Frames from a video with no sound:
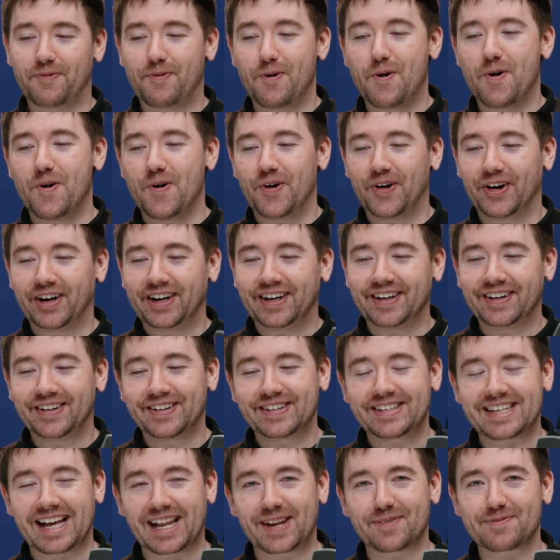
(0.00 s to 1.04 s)
for
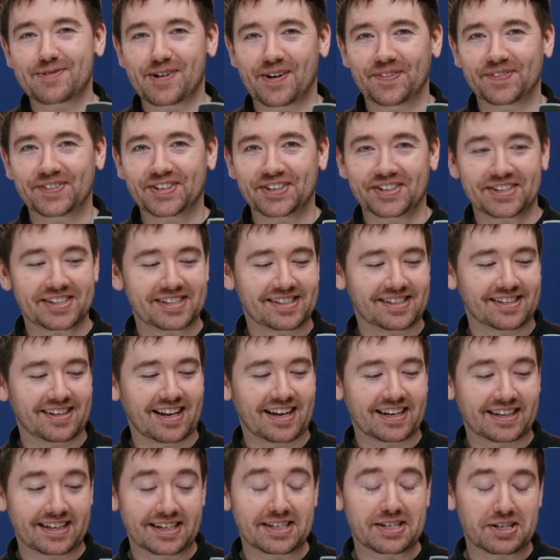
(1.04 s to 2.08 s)
teleprompters.
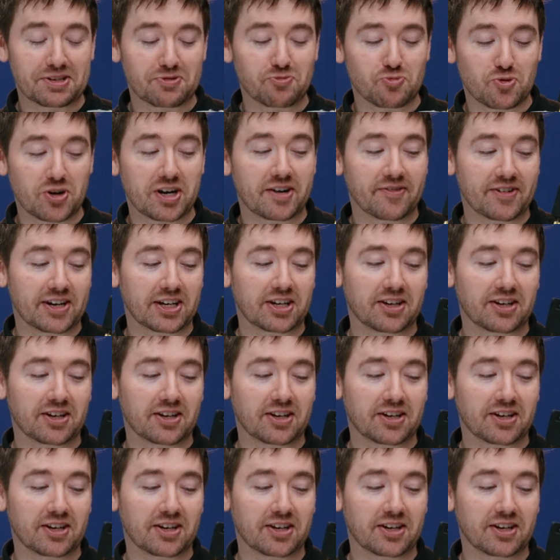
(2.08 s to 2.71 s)
Like this is really, really